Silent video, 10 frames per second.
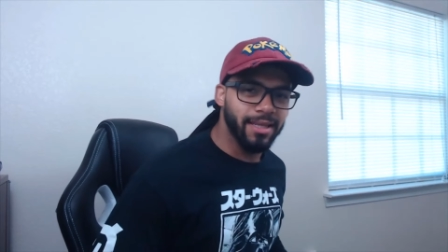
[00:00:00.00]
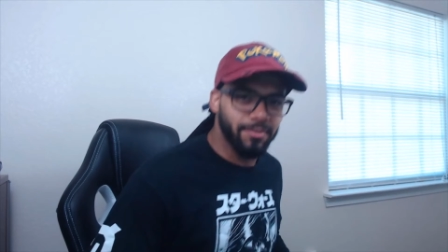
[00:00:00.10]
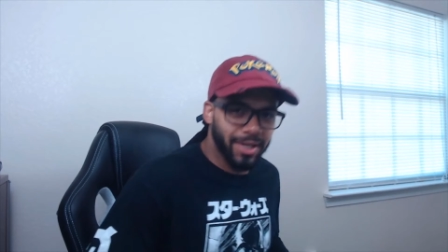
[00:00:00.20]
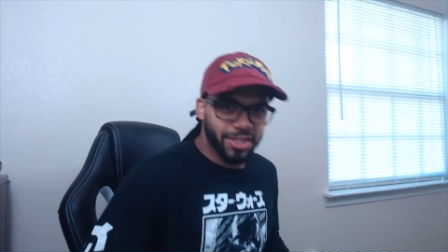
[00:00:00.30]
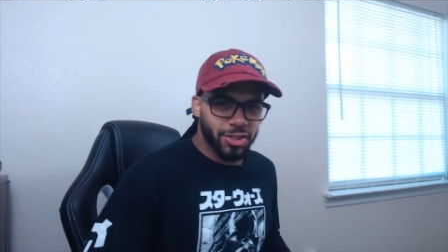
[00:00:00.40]

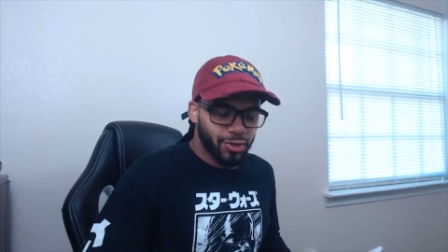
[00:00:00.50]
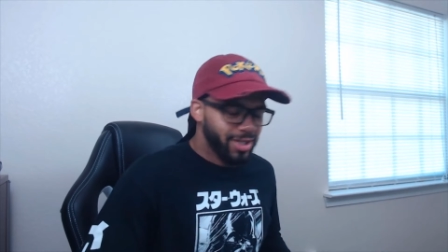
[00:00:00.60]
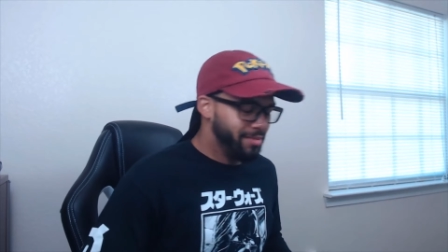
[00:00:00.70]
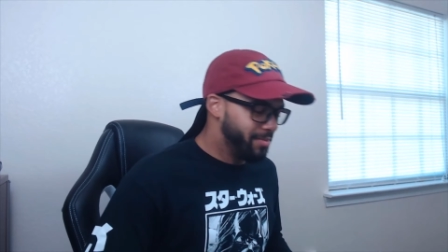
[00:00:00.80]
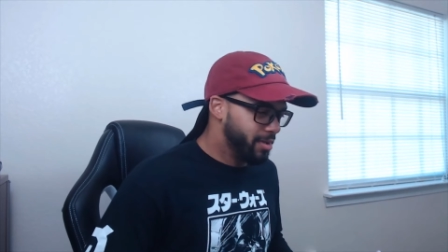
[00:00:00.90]
my
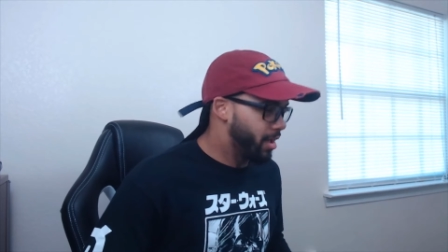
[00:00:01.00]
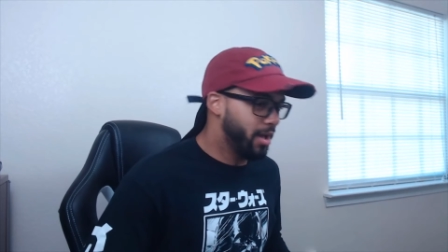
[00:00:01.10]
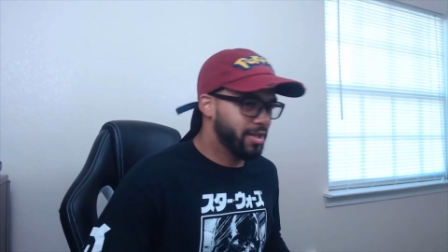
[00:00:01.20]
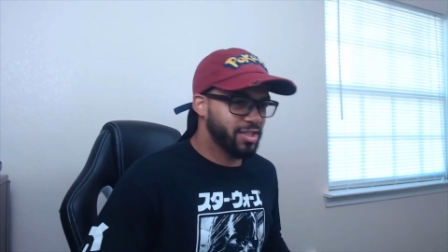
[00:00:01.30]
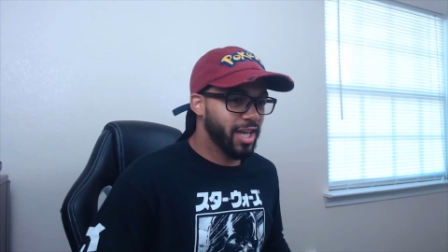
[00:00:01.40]
stream
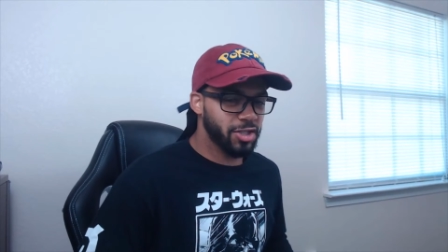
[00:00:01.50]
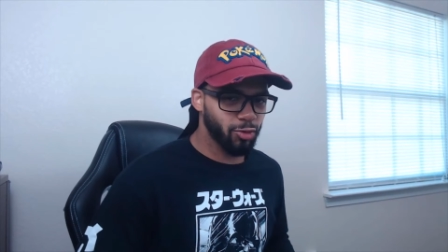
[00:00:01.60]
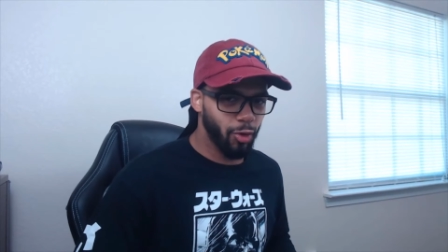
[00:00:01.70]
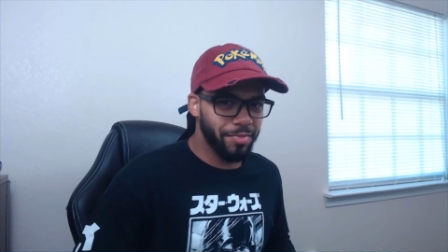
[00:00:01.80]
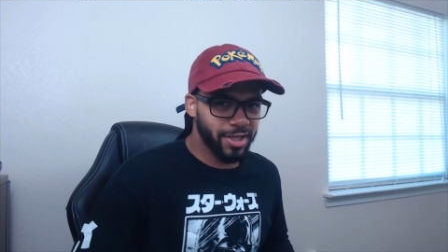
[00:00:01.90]

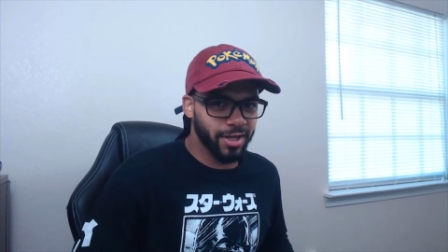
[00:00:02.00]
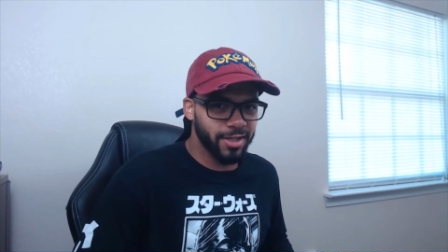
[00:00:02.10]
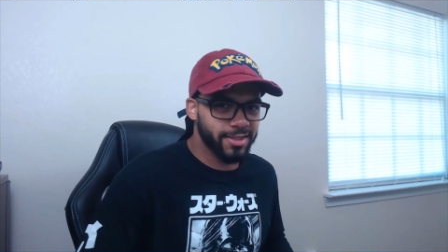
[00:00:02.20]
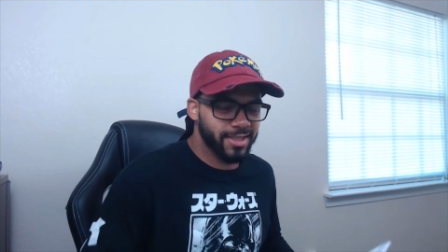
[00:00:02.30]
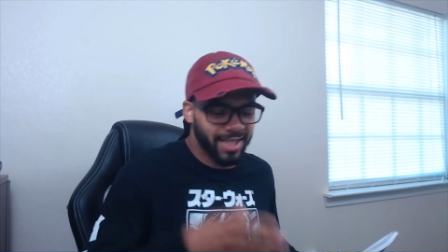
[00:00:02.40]
schedule,
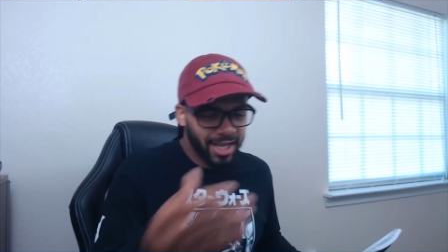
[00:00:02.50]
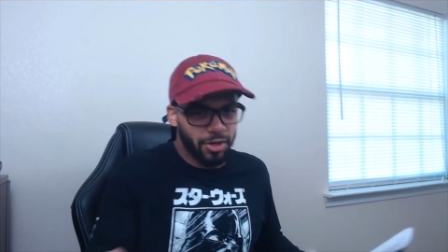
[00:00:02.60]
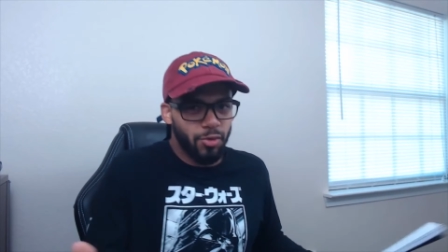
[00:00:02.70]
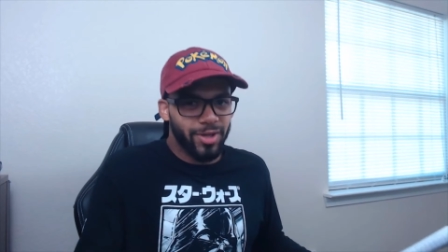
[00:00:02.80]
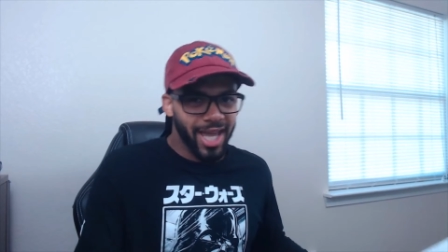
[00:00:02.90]
because there's a lot of
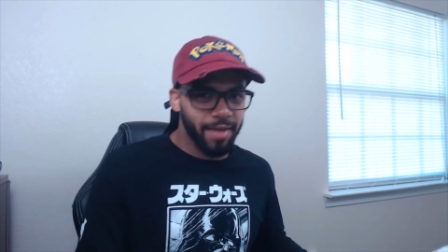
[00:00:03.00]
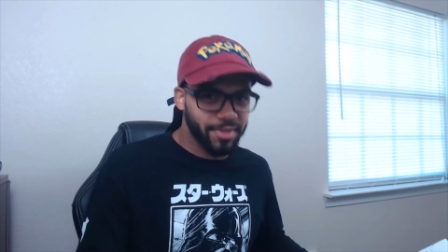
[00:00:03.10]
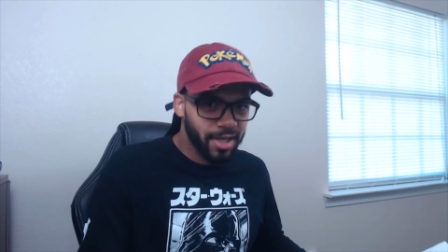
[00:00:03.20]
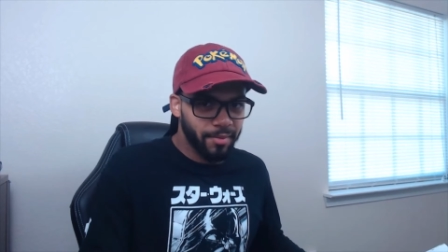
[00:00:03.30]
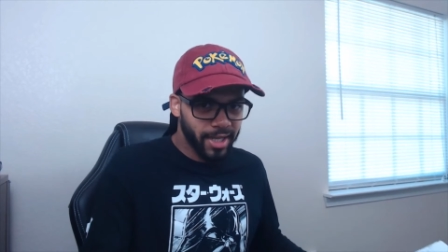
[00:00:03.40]
new games
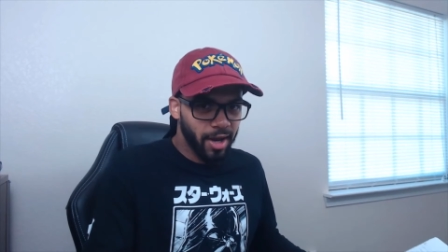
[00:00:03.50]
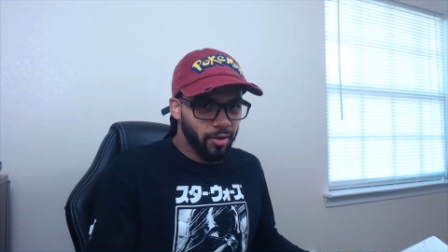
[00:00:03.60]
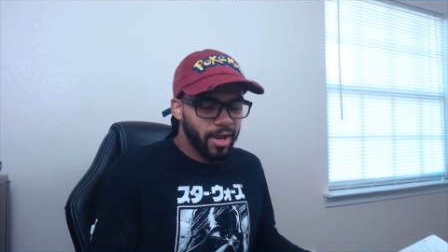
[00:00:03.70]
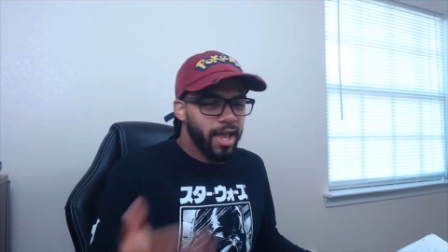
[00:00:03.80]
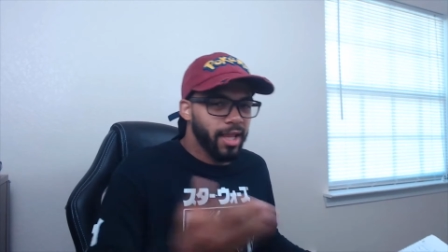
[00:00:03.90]
coming out,